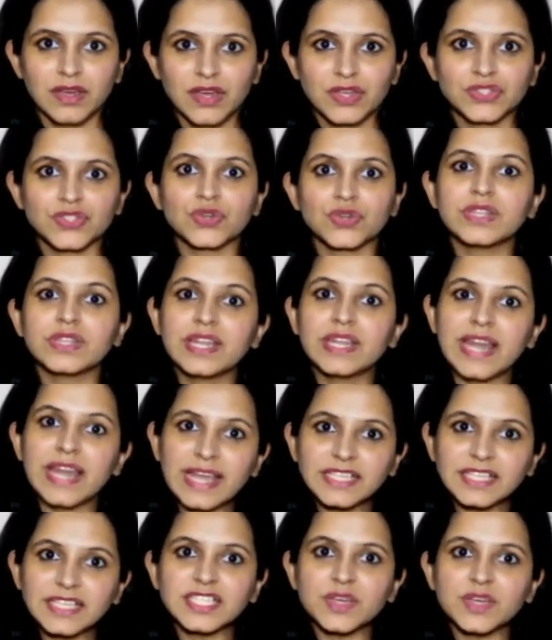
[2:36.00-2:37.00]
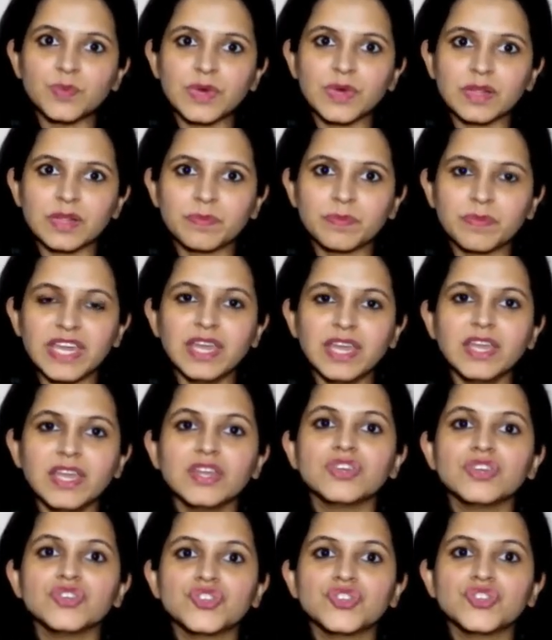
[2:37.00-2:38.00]
So the negative will be
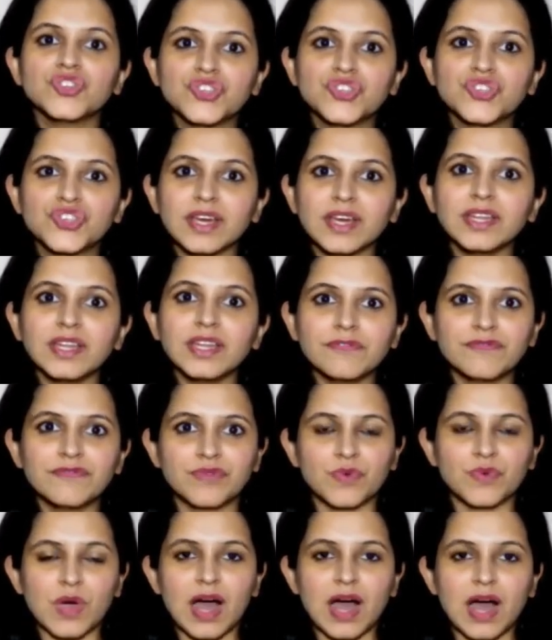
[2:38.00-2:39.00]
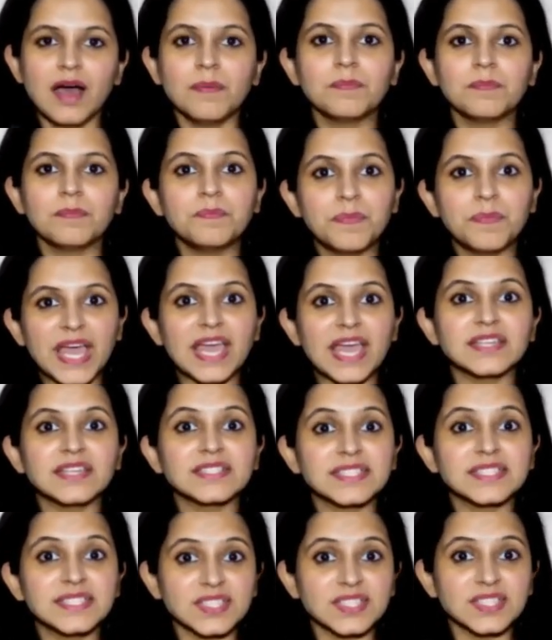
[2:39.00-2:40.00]
je ne vois
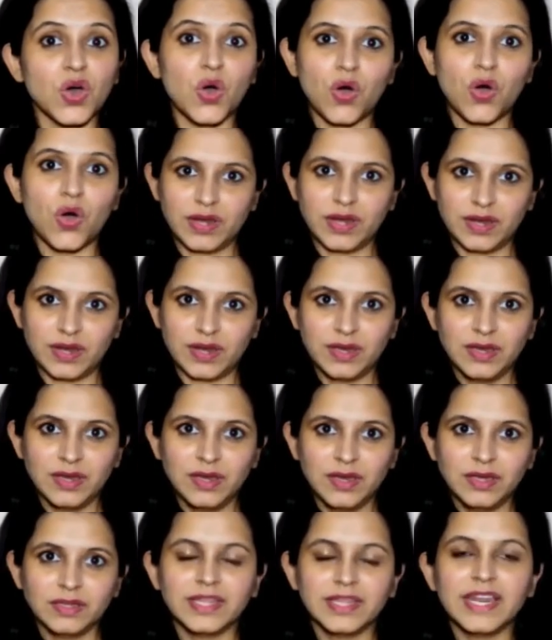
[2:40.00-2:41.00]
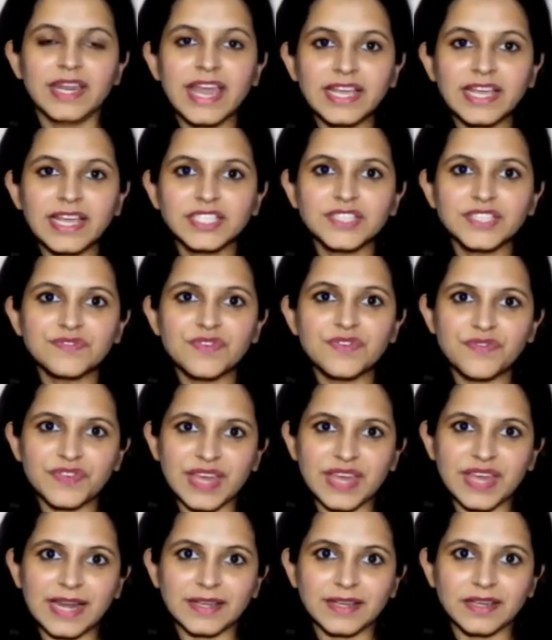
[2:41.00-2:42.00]
personne. The negative of
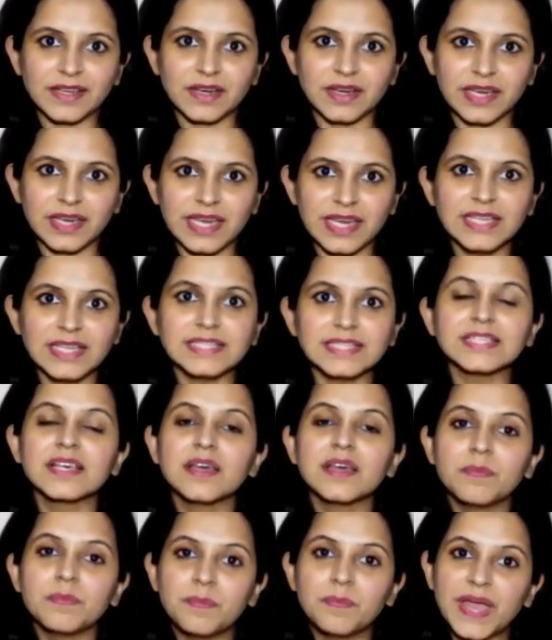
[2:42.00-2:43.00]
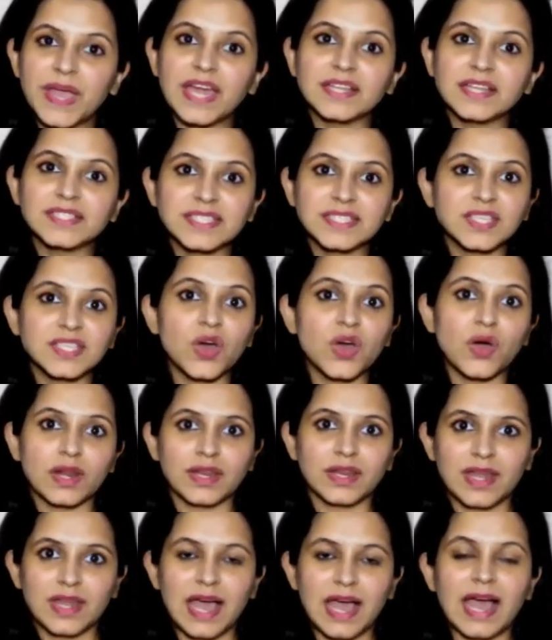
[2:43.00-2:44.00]
quelqu'un is
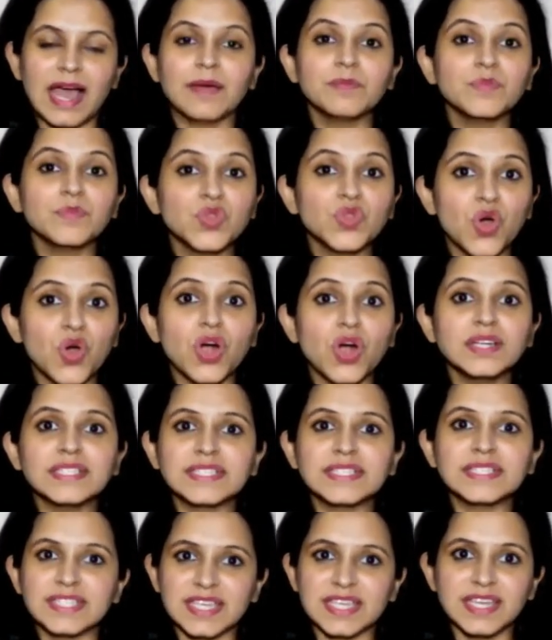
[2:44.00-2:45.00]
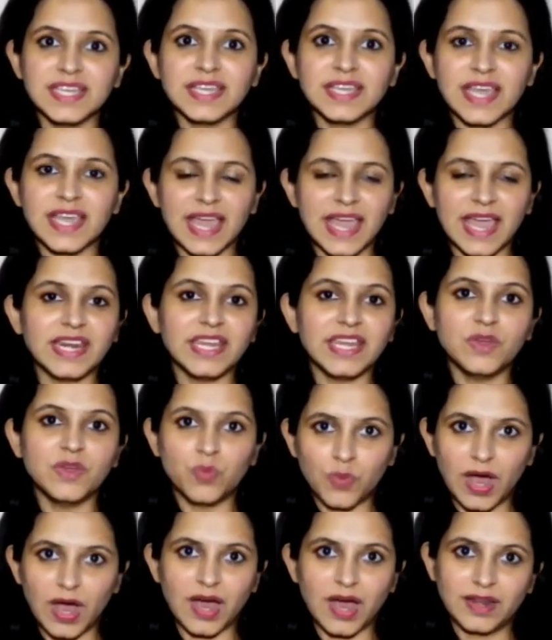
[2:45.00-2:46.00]
personne. I'm not seeing
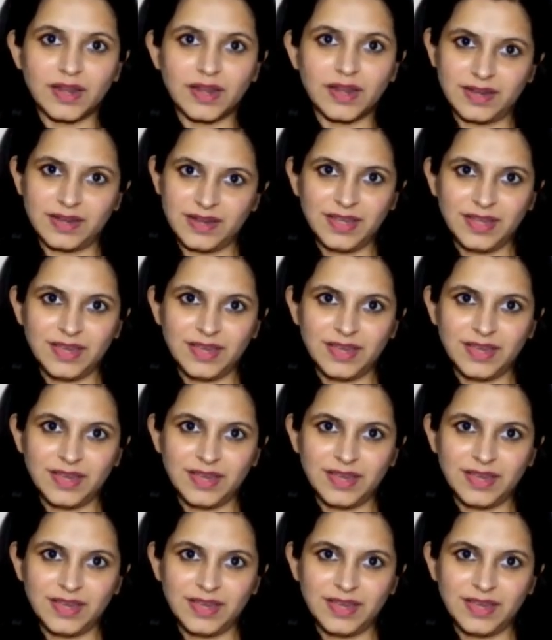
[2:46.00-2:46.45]
anyone.